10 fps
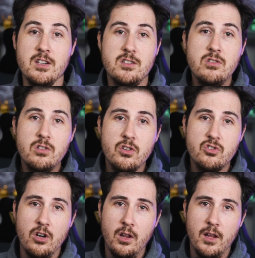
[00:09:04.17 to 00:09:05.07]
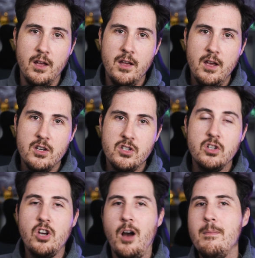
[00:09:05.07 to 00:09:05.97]
2 controller to
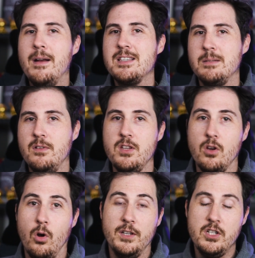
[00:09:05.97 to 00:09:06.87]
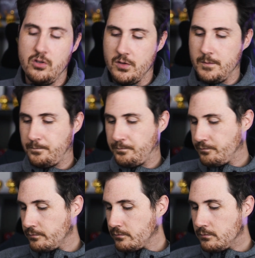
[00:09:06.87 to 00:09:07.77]
combat some of the old issues.
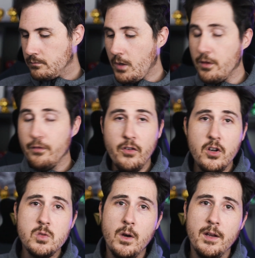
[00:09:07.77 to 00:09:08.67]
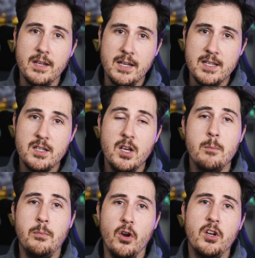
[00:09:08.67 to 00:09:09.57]
The first one is
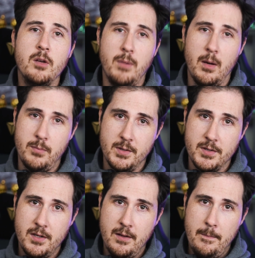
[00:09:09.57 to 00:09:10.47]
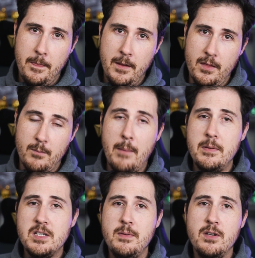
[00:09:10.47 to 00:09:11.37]
broken bumpers. The
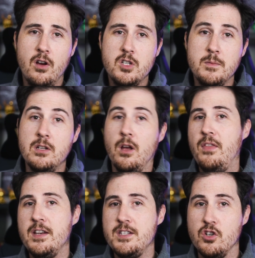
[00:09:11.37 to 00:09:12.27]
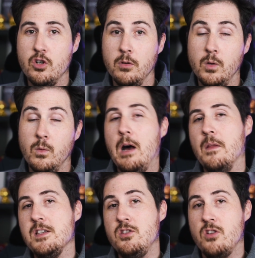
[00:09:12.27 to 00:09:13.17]
bumpers have been known to be not that durable, and while
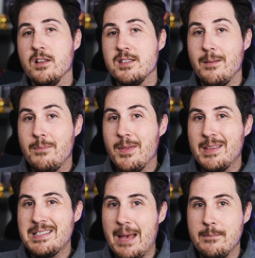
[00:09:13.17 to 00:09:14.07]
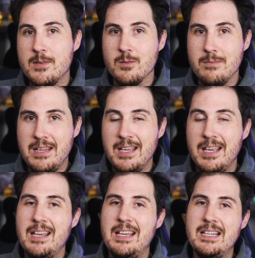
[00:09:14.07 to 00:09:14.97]
this is not something that's happened to me,
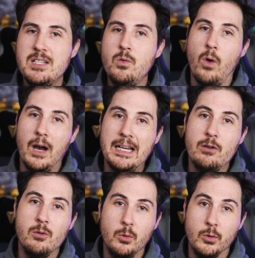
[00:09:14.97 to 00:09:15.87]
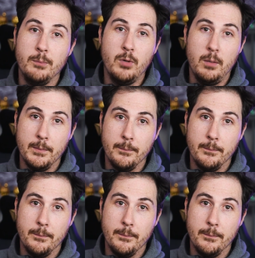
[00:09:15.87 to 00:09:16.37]
it is a widely reported problem.